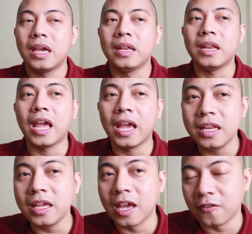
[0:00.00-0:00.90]
And
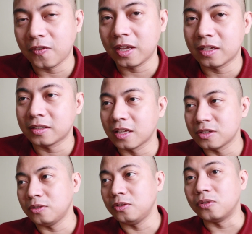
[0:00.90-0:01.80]
any FA that
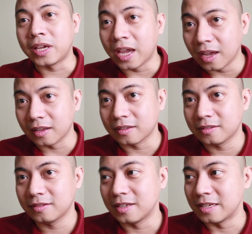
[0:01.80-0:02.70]
tells you you can
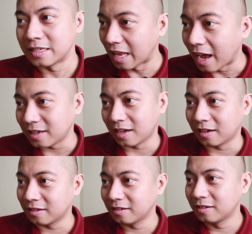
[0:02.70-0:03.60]
is lying.